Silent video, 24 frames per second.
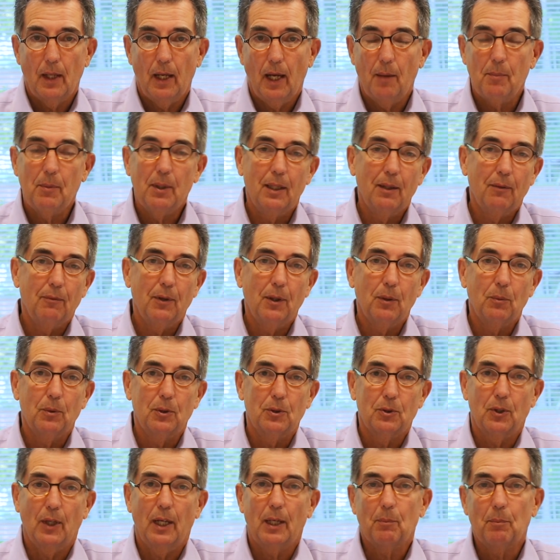I mean, if it
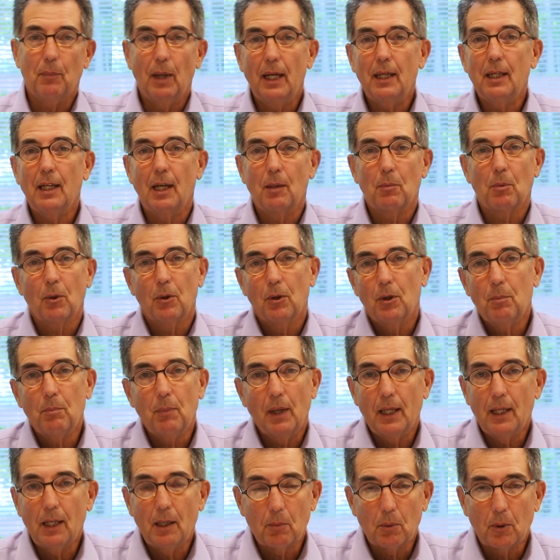was like my neighborhood,
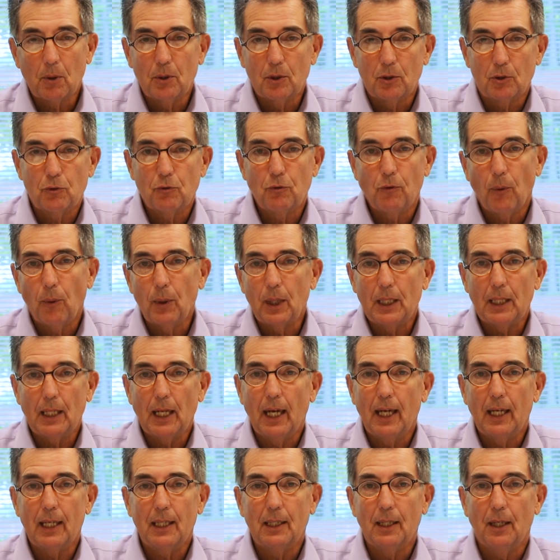my neighborhood's
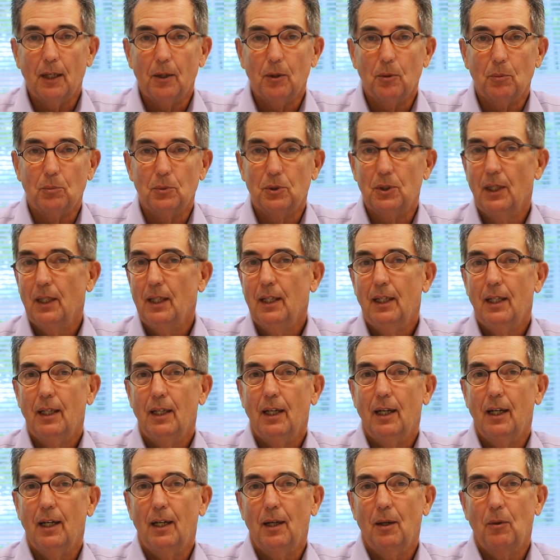49 homes.
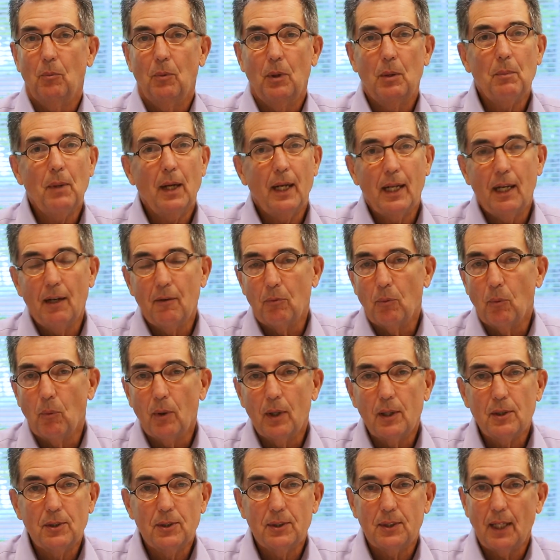Uh, we might have
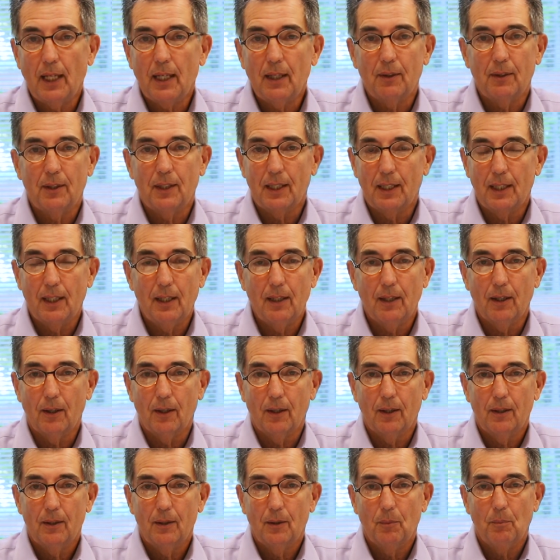one sale a
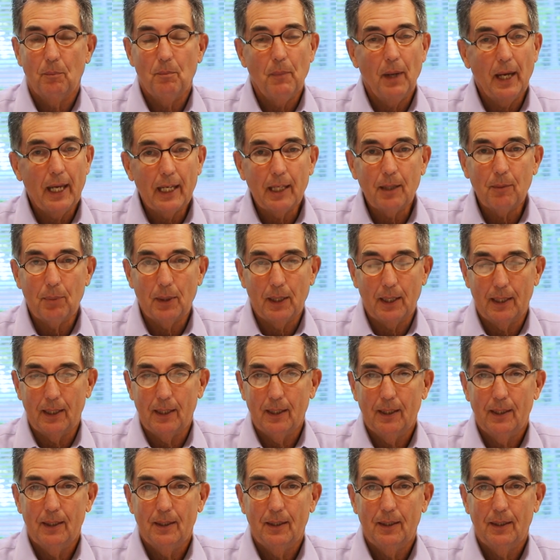year, maybe.